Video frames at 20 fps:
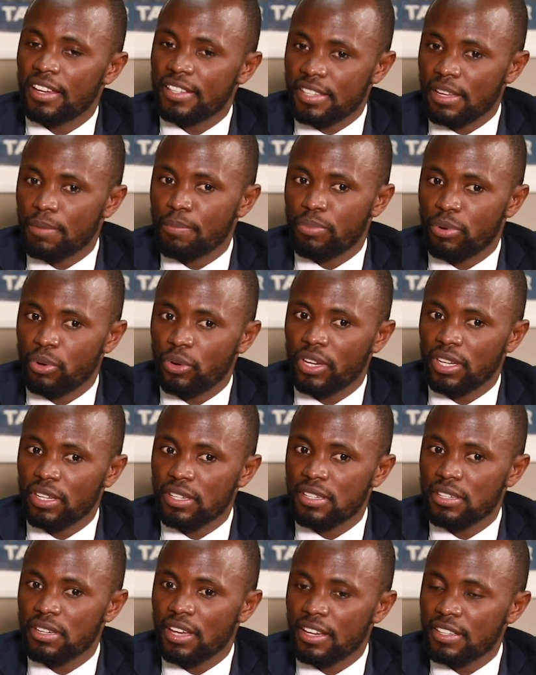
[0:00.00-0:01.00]
some
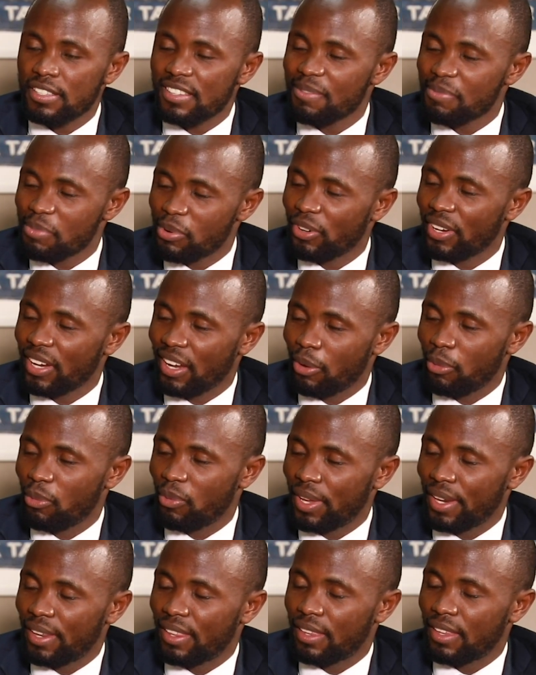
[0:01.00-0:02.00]
point I
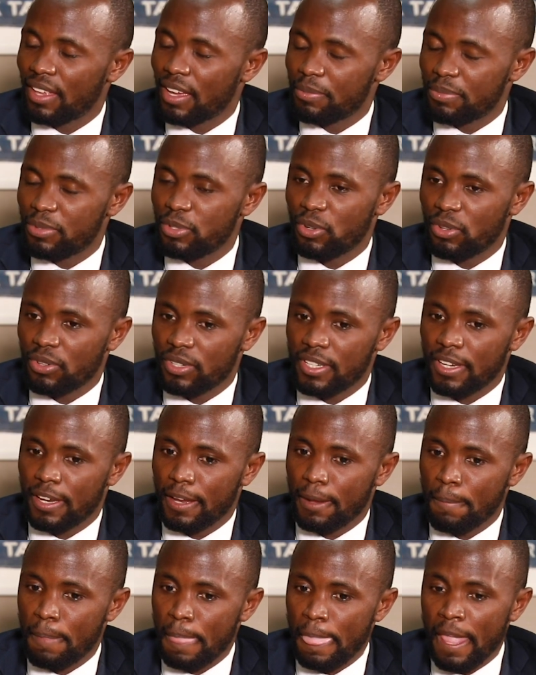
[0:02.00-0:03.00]
will,
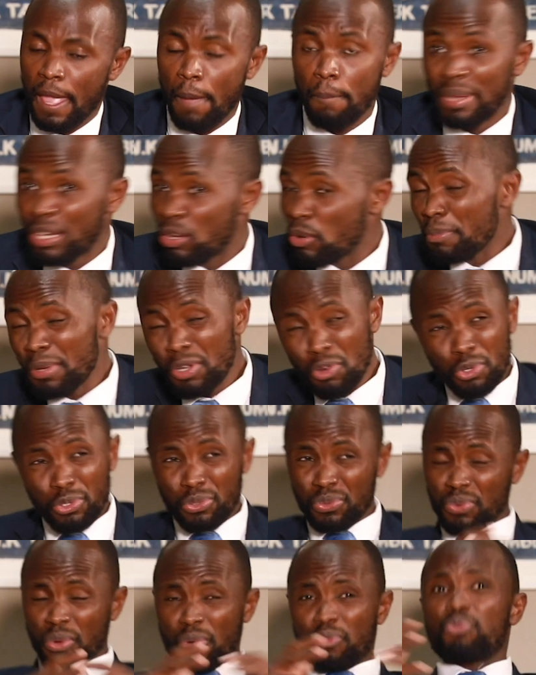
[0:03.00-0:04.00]
absolutely.
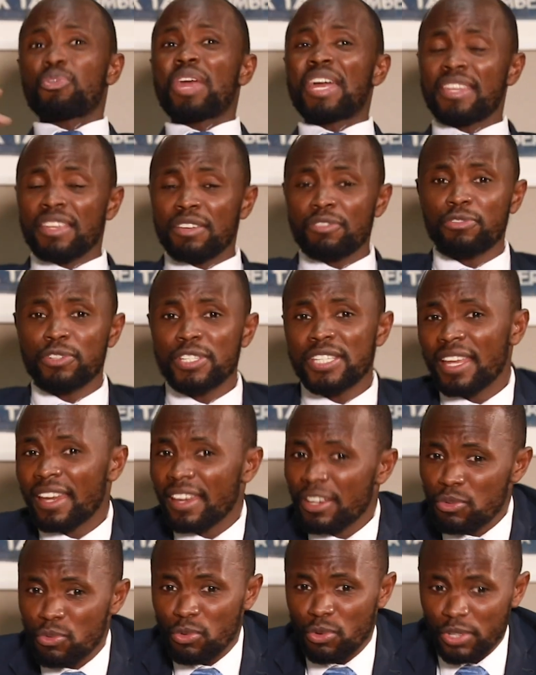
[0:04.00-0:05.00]
Because running for
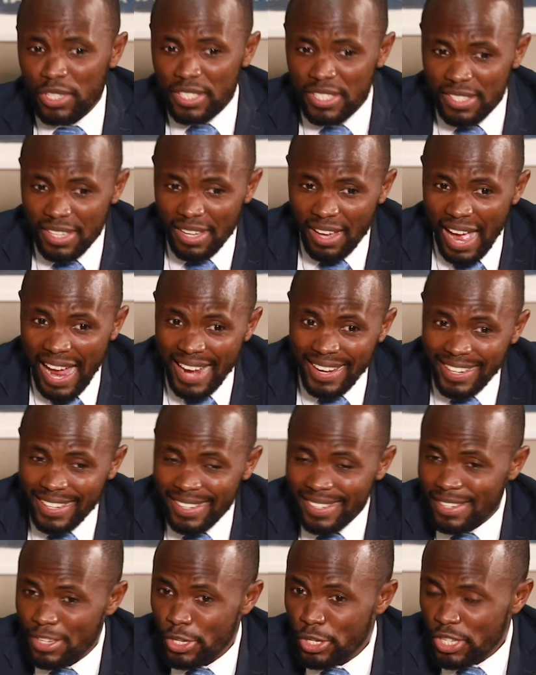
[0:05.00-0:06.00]
Senate was an
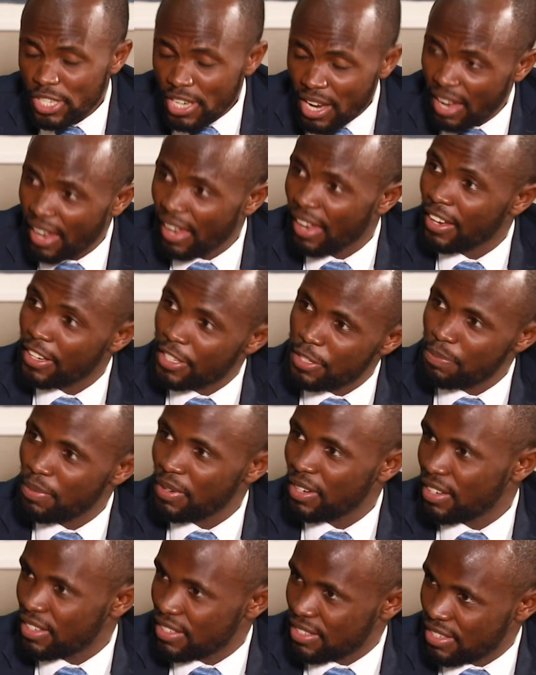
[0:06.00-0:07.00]
entire
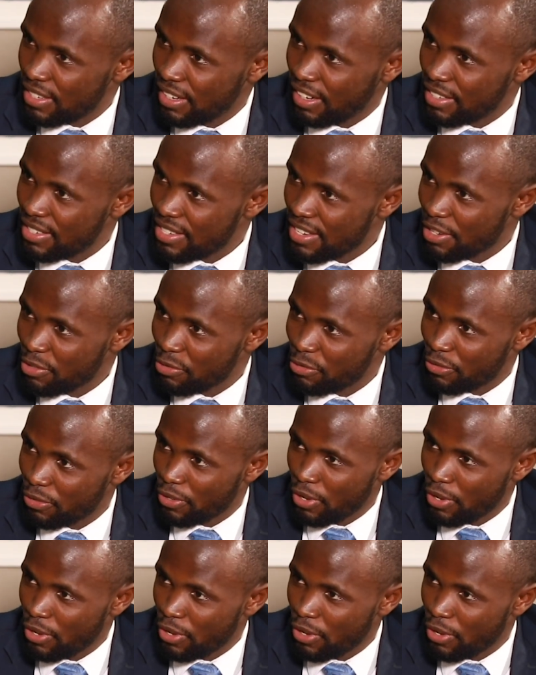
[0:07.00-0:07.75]
experience in itself.